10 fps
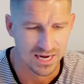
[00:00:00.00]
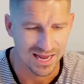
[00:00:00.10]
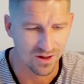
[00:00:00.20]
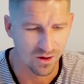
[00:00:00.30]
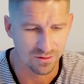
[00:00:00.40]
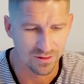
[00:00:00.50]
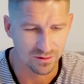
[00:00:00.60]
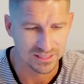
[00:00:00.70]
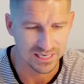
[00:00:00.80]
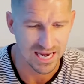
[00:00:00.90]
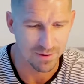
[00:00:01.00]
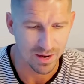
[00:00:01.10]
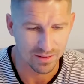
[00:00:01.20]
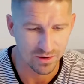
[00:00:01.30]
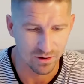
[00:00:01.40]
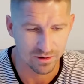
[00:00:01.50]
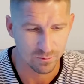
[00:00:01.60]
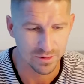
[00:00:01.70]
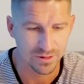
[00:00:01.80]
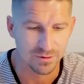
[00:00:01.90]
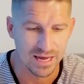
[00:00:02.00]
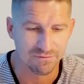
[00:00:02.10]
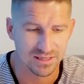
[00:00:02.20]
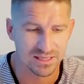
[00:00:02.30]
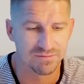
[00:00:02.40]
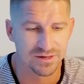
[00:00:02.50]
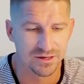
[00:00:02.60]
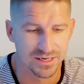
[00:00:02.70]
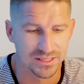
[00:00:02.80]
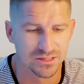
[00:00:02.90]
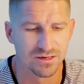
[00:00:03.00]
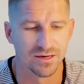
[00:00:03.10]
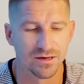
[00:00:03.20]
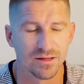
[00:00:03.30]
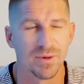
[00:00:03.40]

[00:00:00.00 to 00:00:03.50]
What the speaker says: and all those that came out of the ark with you, every living creature on earth.